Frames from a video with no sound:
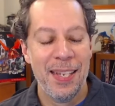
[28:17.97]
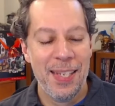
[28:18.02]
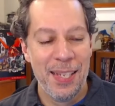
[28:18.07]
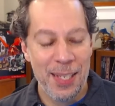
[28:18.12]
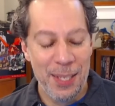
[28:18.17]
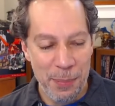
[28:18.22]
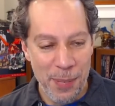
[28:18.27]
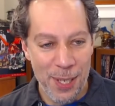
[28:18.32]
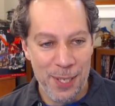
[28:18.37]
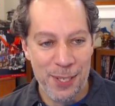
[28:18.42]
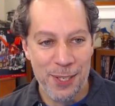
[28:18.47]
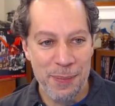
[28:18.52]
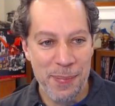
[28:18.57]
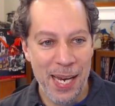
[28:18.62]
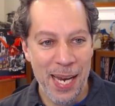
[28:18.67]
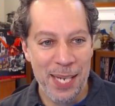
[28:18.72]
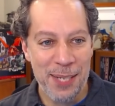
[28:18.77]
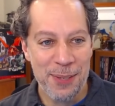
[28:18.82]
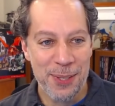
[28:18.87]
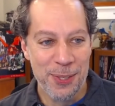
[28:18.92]
In the Monster
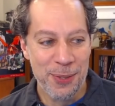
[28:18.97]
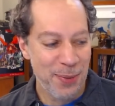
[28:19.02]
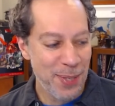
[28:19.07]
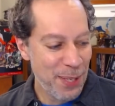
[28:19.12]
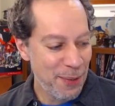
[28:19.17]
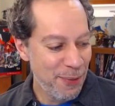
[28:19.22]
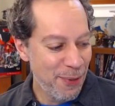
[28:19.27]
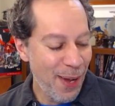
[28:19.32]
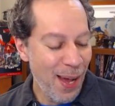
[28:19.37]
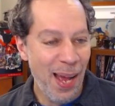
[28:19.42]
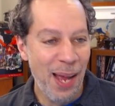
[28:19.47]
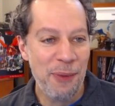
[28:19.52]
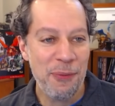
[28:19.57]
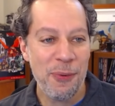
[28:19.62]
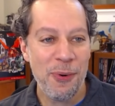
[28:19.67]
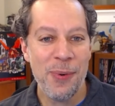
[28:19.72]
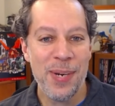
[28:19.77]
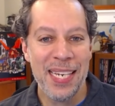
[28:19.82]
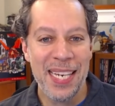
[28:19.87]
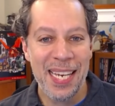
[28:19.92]
Manual
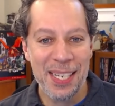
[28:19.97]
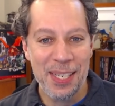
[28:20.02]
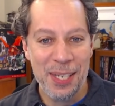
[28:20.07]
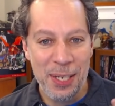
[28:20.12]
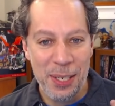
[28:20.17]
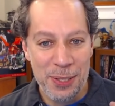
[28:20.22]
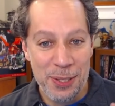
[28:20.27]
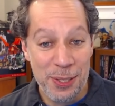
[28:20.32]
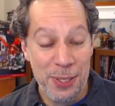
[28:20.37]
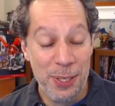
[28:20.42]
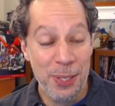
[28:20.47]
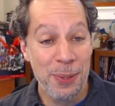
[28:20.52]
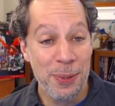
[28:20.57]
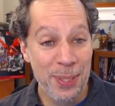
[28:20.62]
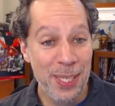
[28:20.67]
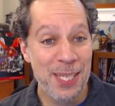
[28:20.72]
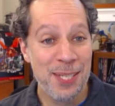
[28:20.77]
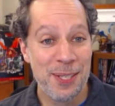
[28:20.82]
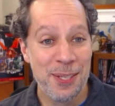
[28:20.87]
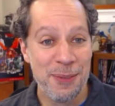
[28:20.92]
25, we get 2
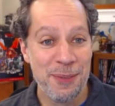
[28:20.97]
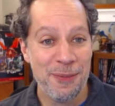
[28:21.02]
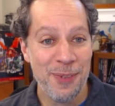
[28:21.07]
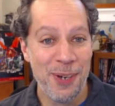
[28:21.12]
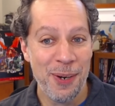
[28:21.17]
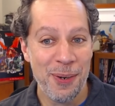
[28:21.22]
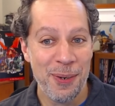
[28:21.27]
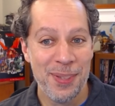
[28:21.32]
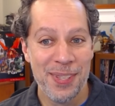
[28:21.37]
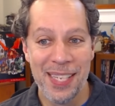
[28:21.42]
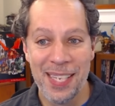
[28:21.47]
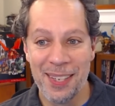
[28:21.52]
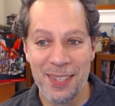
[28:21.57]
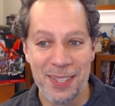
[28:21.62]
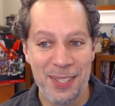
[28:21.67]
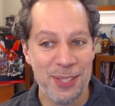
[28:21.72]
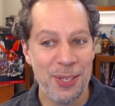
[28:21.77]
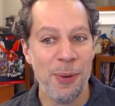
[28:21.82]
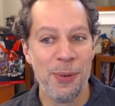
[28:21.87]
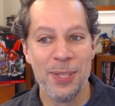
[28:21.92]
Lizard Folk that are
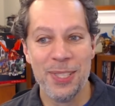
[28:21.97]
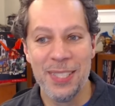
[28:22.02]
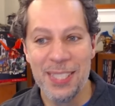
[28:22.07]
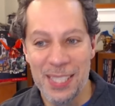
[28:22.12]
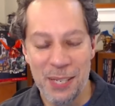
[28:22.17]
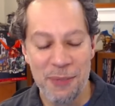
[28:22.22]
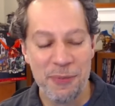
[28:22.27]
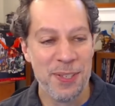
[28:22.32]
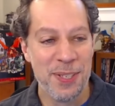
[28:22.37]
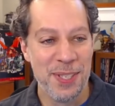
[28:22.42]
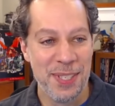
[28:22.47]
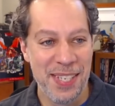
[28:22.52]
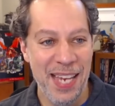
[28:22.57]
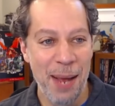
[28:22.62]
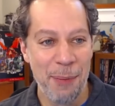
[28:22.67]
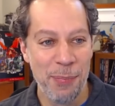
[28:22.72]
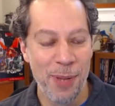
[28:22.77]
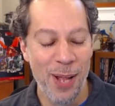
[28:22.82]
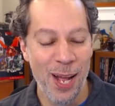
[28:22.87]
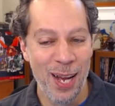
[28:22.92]
totally different
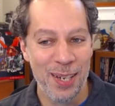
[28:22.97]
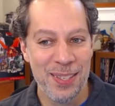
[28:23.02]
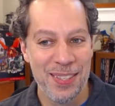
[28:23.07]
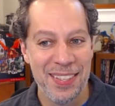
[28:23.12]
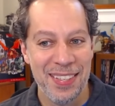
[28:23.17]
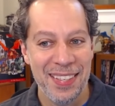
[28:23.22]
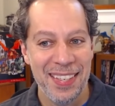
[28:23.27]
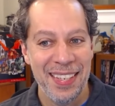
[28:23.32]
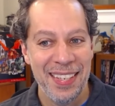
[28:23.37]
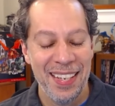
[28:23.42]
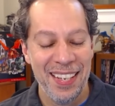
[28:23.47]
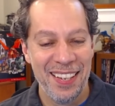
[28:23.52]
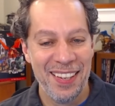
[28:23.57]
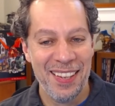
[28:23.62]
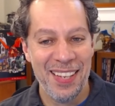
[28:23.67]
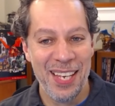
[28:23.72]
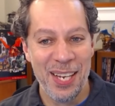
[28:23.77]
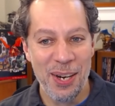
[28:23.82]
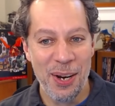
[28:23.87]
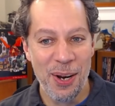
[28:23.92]
stat blocks
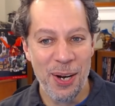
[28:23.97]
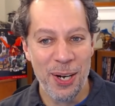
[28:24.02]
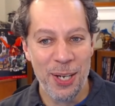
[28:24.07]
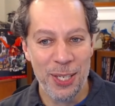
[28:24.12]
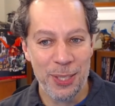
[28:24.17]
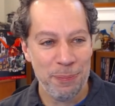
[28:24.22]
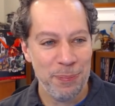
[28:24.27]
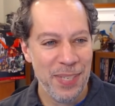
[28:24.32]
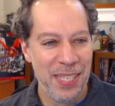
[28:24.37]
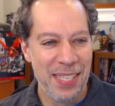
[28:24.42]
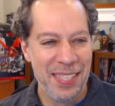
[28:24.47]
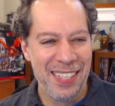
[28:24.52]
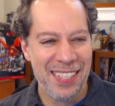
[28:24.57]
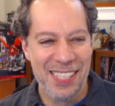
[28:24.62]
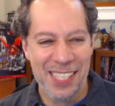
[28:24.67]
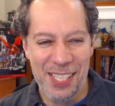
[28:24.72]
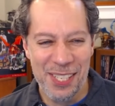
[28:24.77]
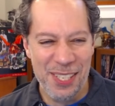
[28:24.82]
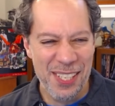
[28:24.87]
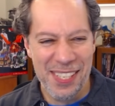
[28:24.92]
that are in
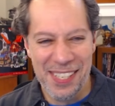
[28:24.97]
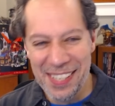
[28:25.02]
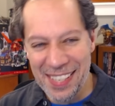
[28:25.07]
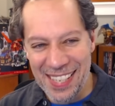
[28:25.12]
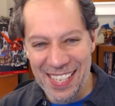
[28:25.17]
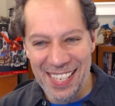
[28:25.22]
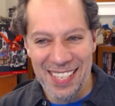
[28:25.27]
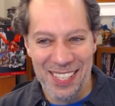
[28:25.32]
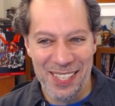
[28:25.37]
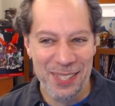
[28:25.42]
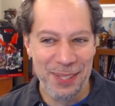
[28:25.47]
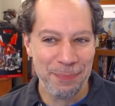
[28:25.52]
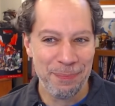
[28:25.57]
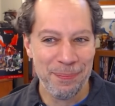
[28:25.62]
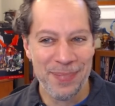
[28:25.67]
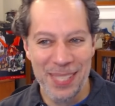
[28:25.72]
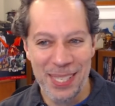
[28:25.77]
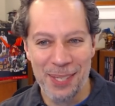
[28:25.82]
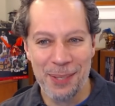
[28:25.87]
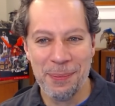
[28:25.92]
addition to these,
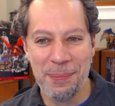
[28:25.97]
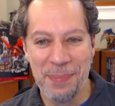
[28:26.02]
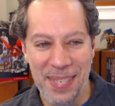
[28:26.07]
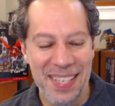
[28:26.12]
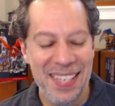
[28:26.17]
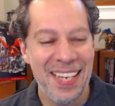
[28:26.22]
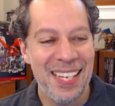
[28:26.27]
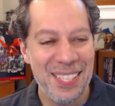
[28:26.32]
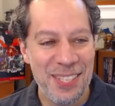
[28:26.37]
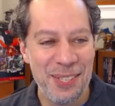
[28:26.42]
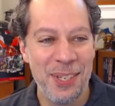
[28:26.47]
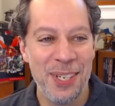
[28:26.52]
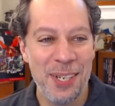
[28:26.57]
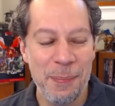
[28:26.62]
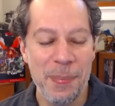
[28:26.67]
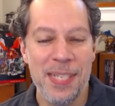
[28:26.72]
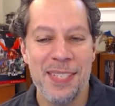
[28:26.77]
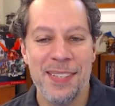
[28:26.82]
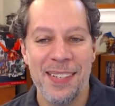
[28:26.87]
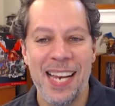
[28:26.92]
or, it sort of
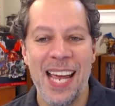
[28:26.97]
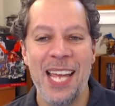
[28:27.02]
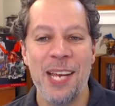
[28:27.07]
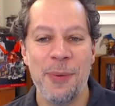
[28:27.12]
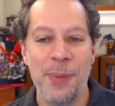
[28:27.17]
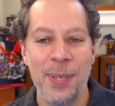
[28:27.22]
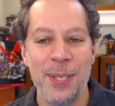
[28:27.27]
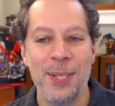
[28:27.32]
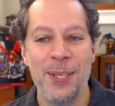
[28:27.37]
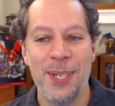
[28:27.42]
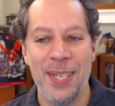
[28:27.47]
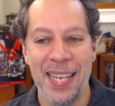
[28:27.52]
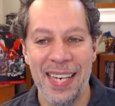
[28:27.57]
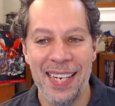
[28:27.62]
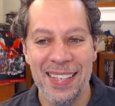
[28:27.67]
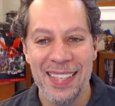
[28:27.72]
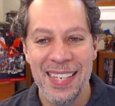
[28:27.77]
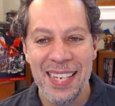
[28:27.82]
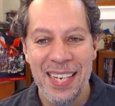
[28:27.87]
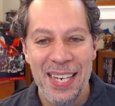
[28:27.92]
depends on how you want to look at
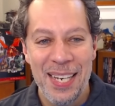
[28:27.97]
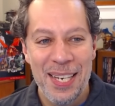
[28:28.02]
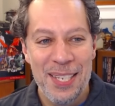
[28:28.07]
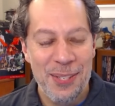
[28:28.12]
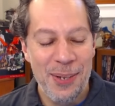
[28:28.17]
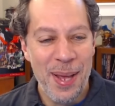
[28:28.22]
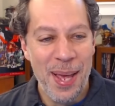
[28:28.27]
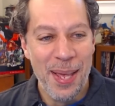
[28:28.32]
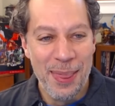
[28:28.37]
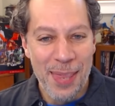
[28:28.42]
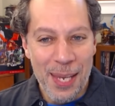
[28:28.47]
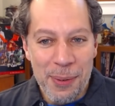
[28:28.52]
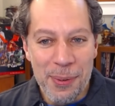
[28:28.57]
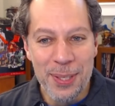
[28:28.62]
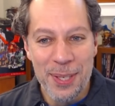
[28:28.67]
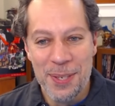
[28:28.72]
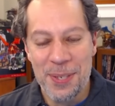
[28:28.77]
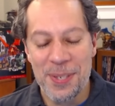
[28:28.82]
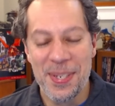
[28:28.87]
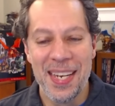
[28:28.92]
it. So I think
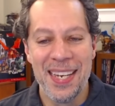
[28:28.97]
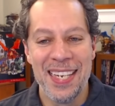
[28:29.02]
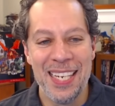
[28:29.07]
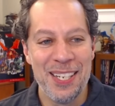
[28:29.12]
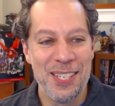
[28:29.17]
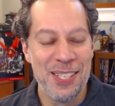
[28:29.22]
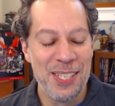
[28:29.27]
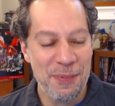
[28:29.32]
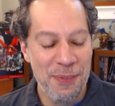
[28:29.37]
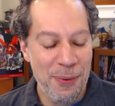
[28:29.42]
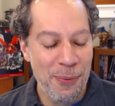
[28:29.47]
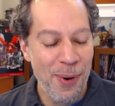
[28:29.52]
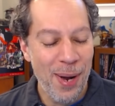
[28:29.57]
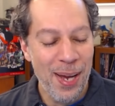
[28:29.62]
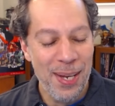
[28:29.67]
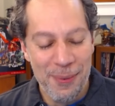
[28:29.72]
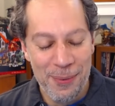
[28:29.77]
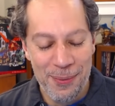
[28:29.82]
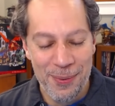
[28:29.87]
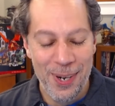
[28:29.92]
what they're saying here is if you
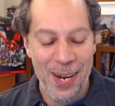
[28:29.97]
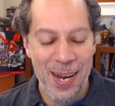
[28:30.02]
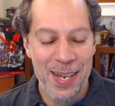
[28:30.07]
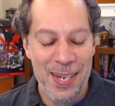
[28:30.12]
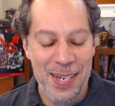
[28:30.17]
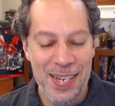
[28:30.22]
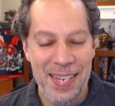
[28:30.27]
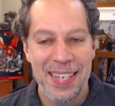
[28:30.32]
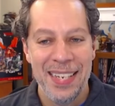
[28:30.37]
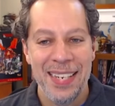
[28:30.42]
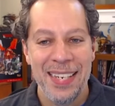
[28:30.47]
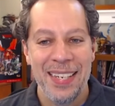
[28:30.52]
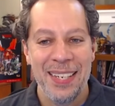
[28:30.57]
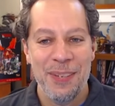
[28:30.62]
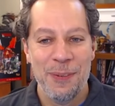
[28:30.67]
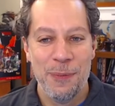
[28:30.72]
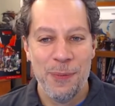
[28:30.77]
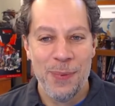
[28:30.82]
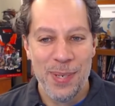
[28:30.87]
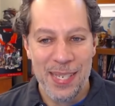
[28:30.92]
wanted to run
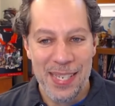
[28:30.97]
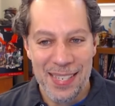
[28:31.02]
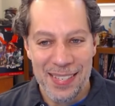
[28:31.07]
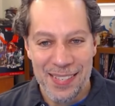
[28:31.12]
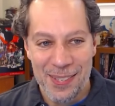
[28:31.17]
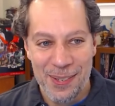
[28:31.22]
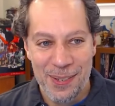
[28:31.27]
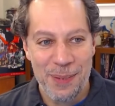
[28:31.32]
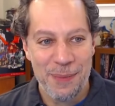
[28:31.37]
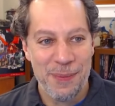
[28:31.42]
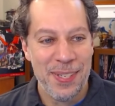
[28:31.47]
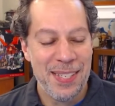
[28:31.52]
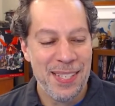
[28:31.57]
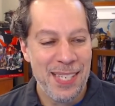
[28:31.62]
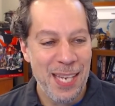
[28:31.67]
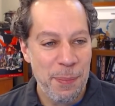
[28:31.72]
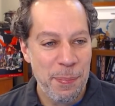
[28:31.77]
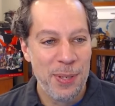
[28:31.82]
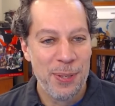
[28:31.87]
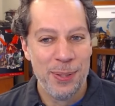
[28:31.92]
what is sort of a
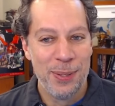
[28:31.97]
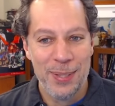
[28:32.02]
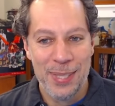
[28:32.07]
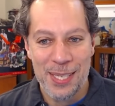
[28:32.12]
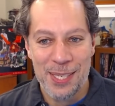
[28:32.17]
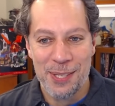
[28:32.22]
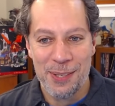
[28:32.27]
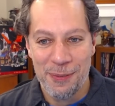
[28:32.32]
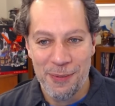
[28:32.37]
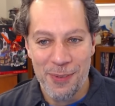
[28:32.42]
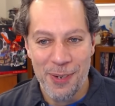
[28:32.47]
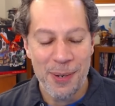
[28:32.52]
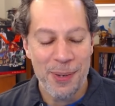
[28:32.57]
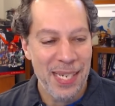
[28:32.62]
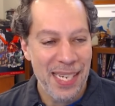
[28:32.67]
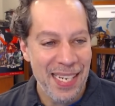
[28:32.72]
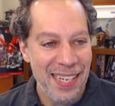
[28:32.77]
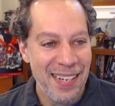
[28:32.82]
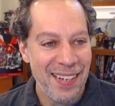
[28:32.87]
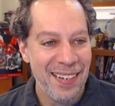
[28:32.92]
typical Lizard
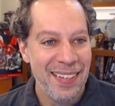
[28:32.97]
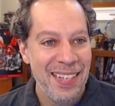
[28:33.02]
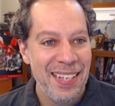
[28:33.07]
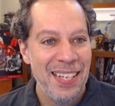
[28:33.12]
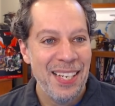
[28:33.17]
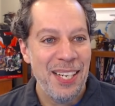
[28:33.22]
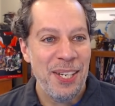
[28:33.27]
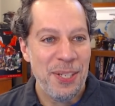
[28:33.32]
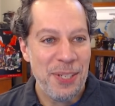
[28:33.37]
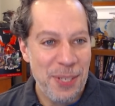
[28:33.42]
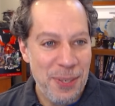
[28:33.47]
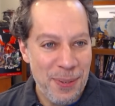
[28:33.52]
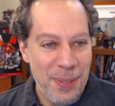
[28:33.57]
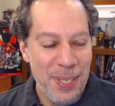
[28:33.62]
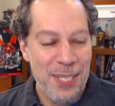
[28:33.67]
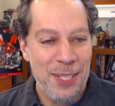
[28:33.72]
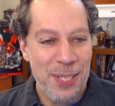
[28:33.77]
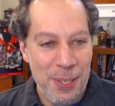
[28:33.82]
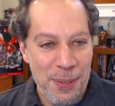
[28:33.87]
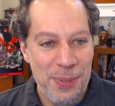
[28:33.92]
Folk here, you
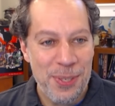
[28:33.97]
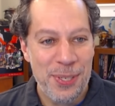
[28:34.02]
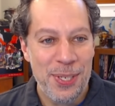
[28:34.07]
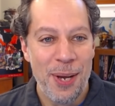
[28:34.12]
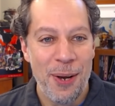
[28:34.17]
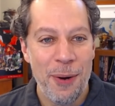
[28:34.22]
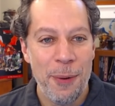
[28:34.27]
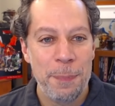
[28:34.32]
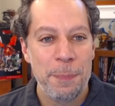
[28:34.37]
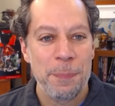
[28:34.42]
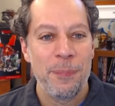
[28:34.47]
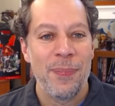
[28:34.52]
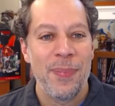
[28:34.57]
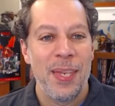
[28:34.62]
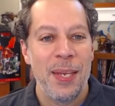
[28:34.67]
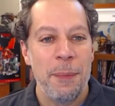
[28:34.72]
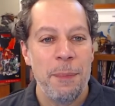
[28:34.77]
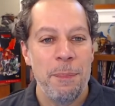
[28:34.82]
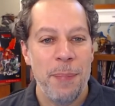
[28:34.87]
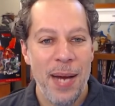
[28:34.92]
can do so
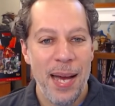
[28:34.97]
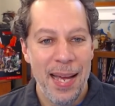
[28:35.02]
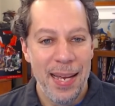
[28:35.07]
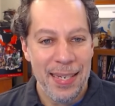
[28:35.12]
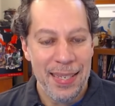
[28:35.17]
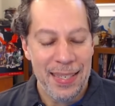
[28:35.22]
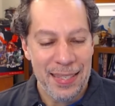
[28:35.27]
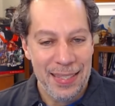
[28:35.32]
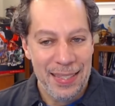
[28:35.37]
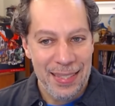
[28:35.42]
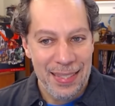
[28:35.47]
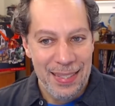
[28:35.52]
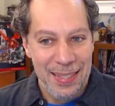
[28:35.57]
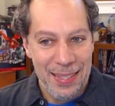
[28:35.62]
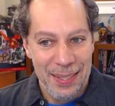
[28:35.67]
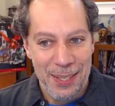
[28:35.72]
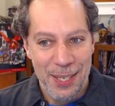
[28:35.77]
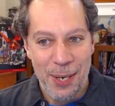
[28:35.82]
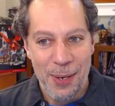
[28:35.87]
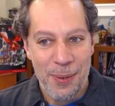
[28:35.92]
by
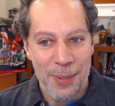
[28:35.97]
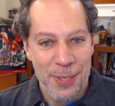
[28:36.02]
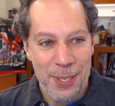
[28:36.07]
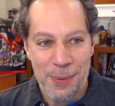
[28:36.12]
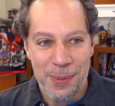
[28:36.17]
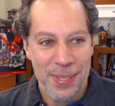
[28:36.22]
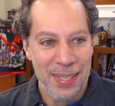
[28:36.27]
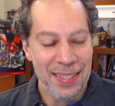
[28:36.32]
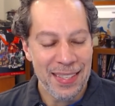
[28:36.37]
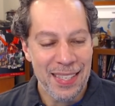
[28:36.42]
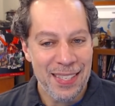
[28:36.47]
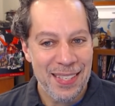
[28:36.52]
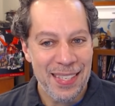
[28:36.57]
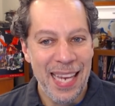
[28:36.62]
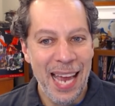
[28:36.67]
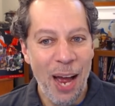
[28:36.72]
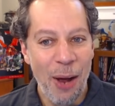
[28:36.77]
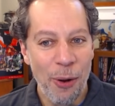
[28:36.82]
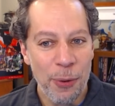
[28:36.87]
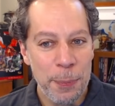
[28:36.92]
using the
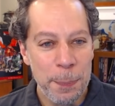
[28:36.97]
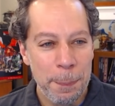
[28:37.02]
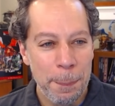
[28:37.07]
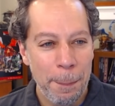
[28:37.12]
Scout.